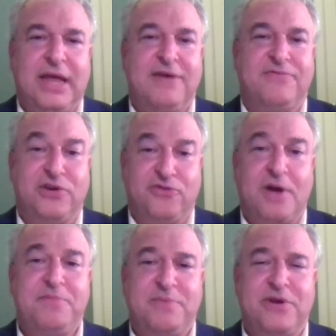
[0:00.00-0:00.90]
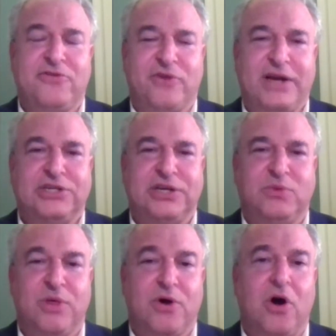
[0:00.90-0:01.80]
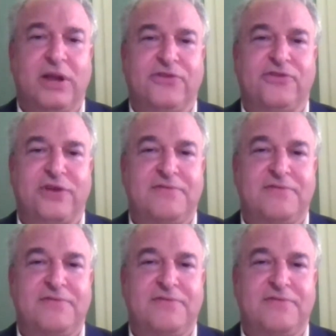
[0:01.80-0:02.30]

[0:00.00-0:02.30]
If the Trump administration, with all its